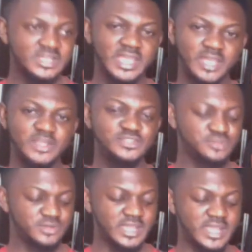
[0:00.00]
I went
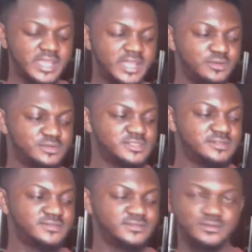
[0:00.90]
to a higher
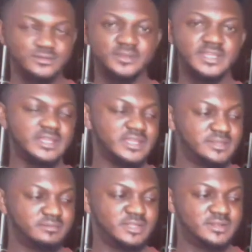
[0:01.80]
octave so we can get the
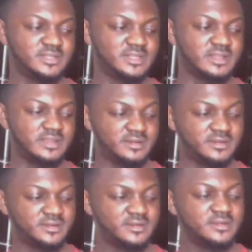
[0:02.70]
melody clearer.
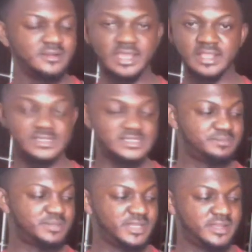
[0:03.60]
I can still
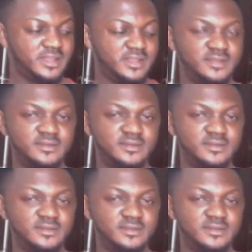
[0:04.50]
play here,